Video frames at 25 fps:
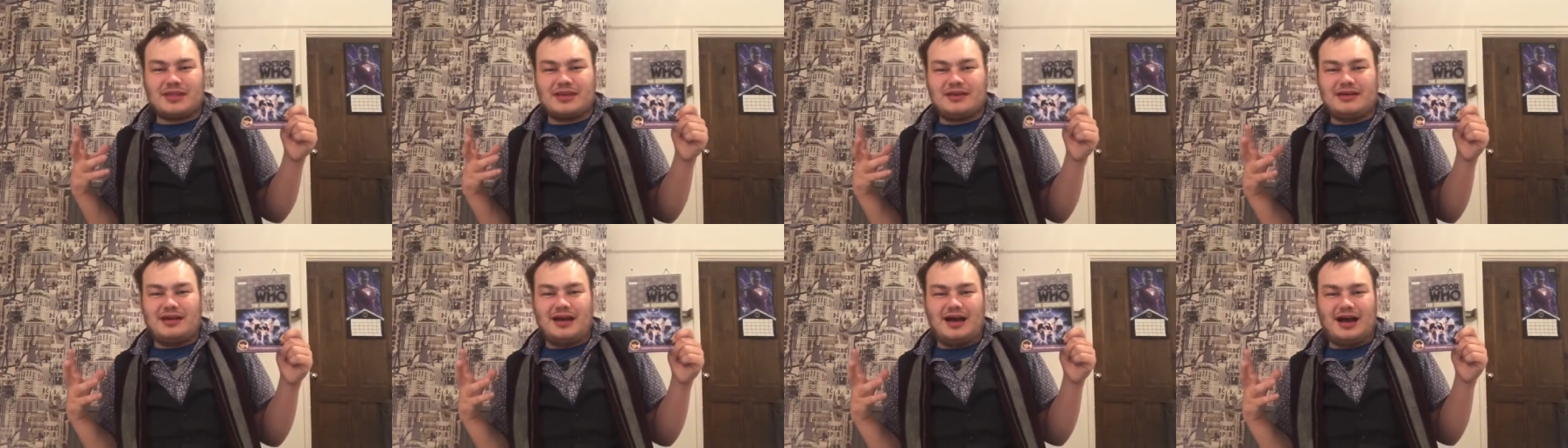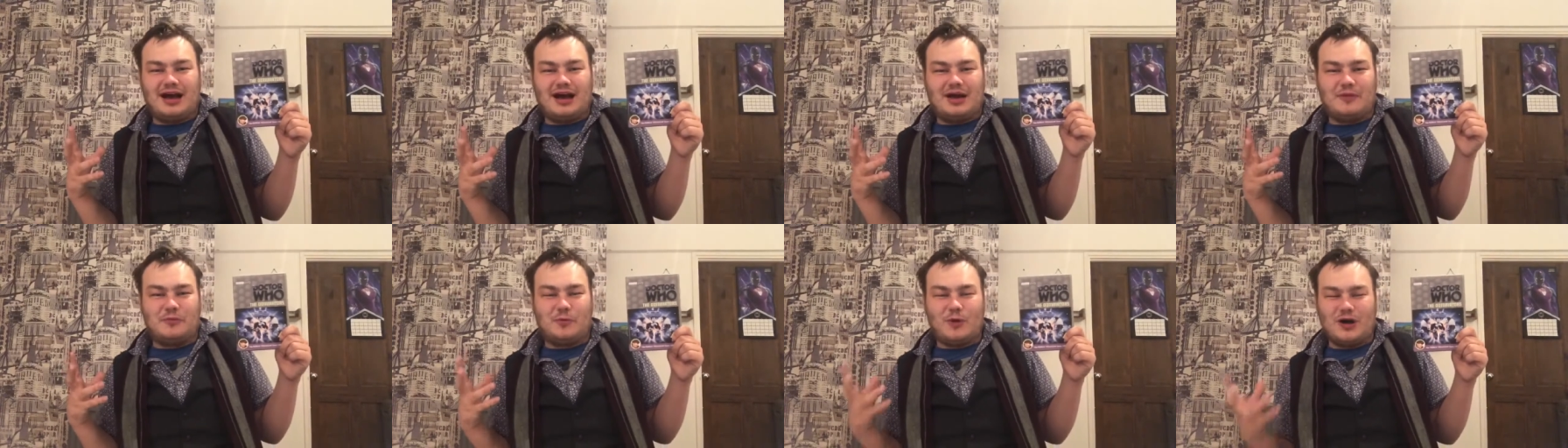
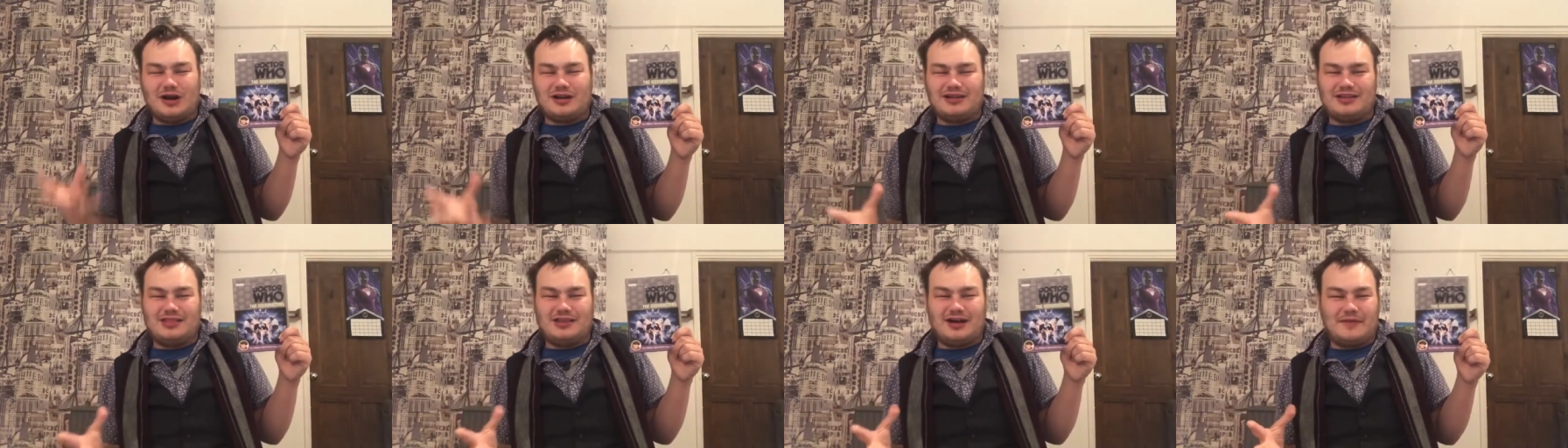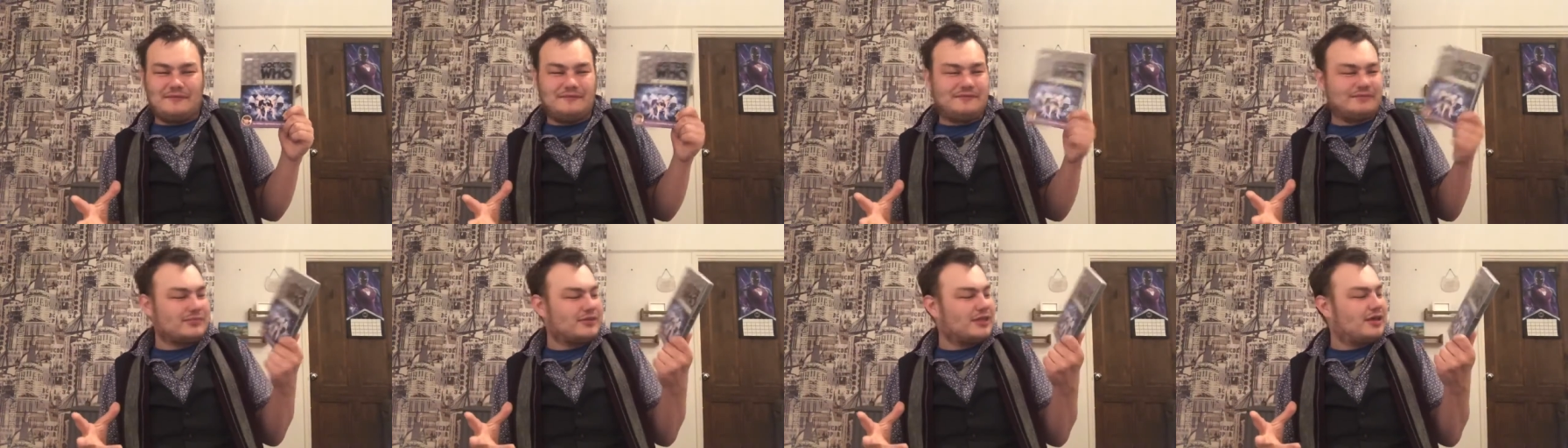One of
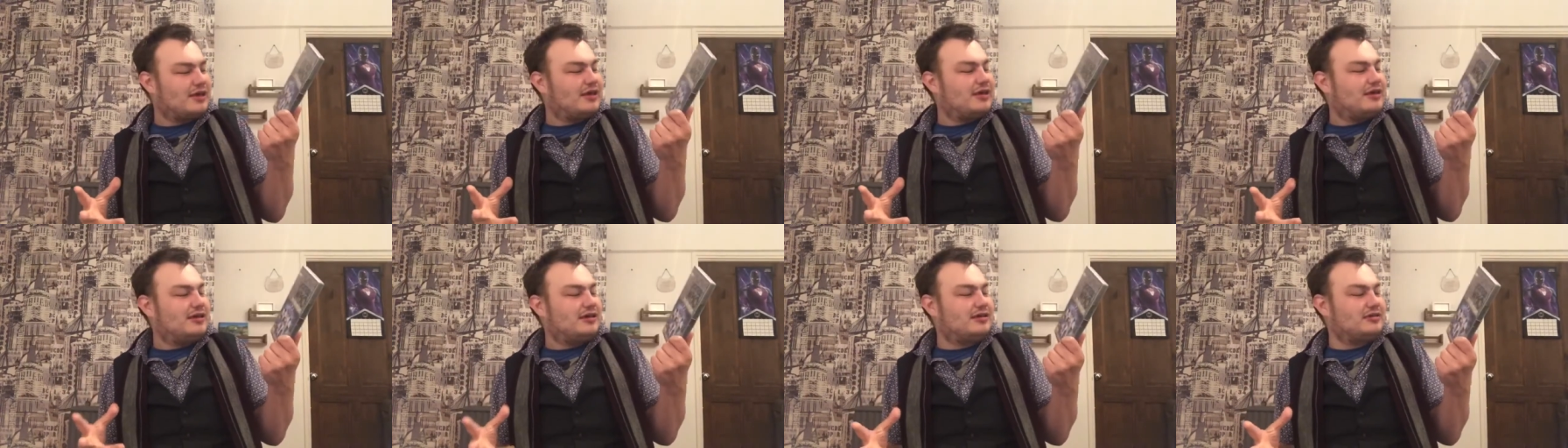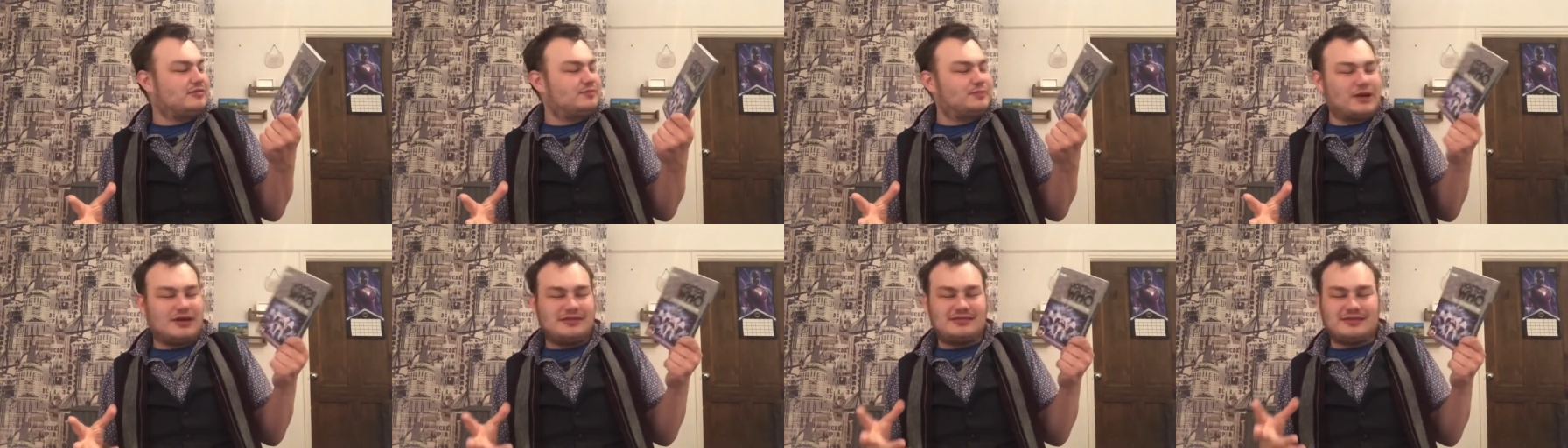them, he
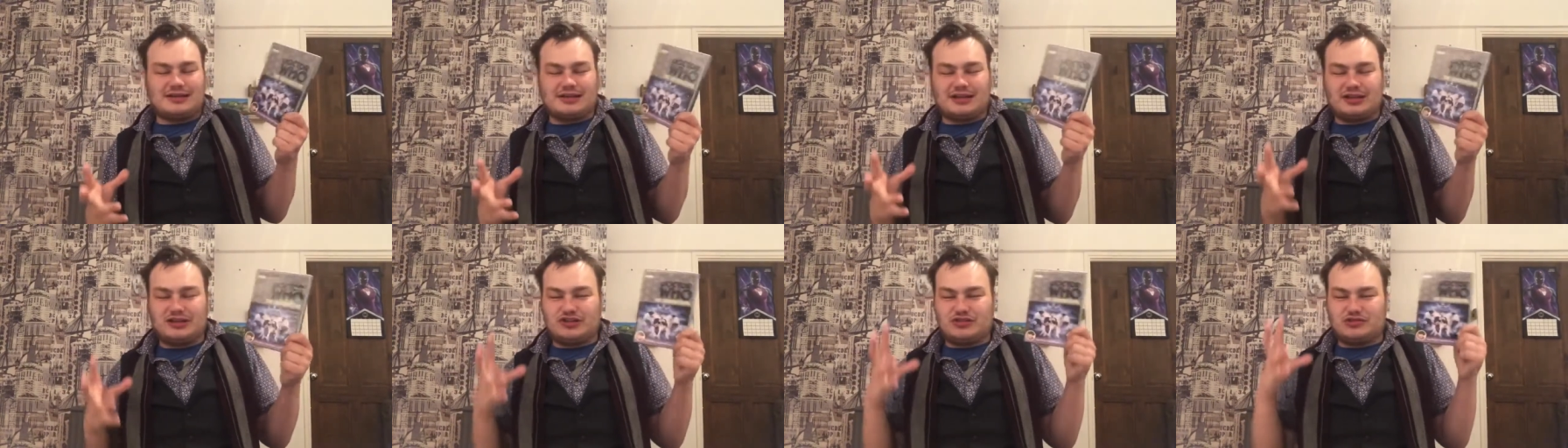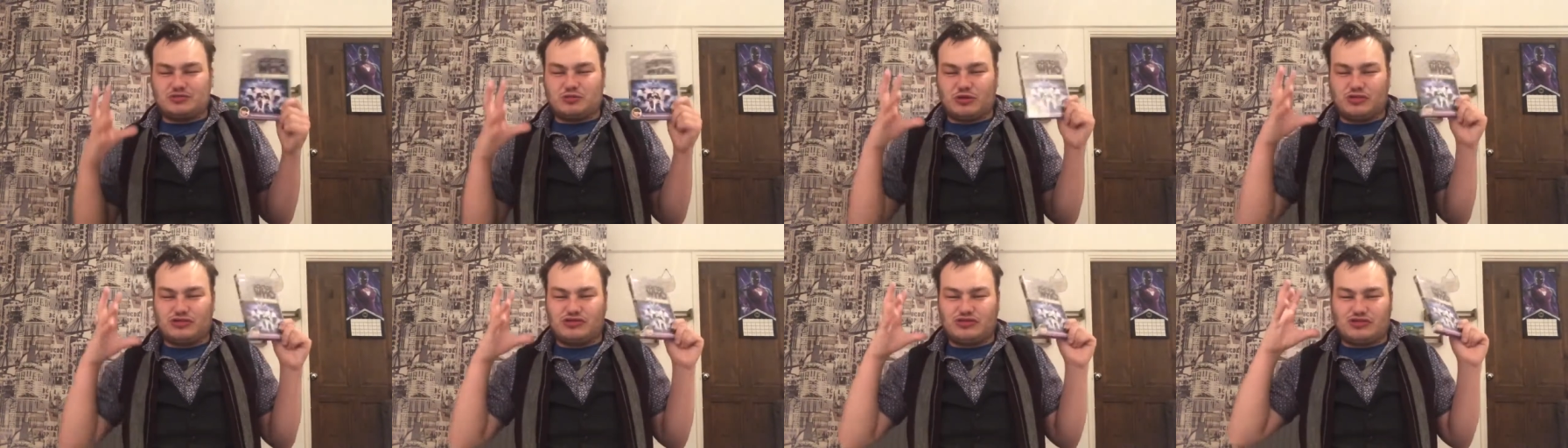basically just
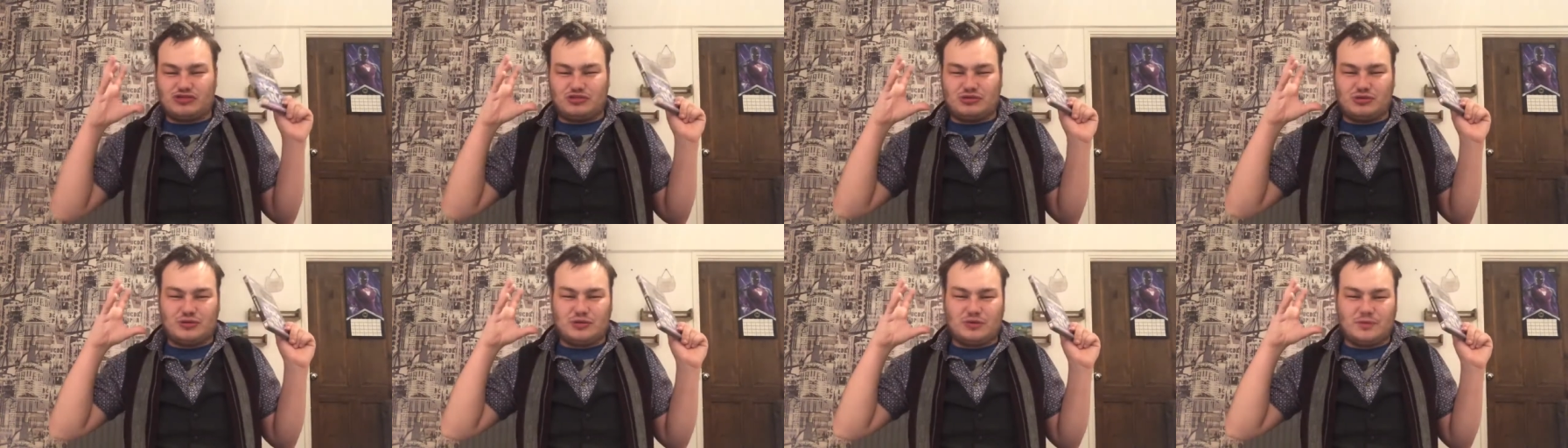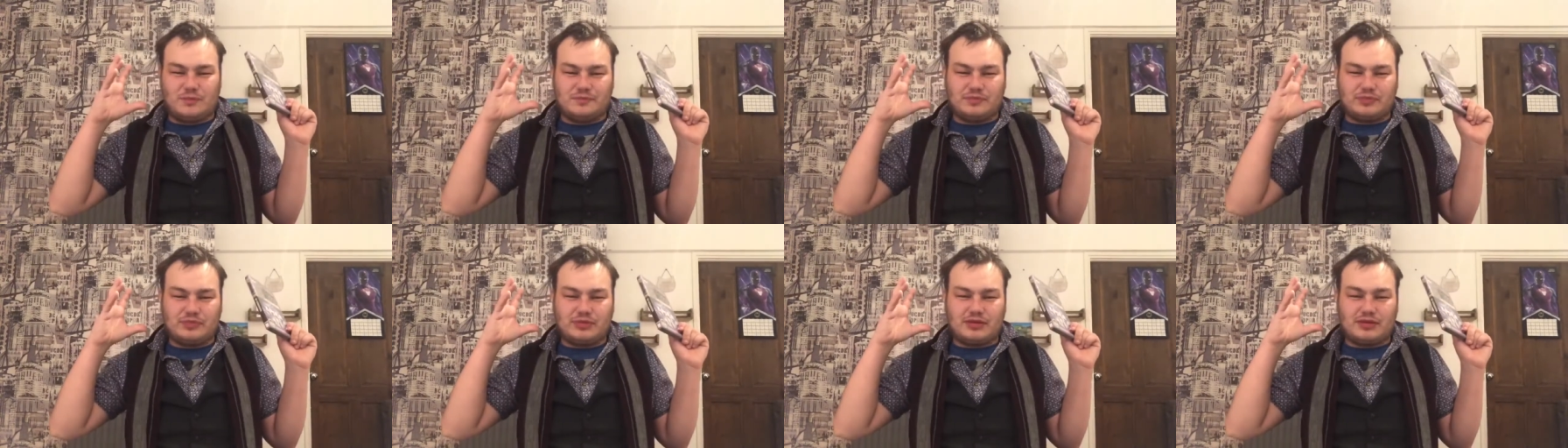wants to,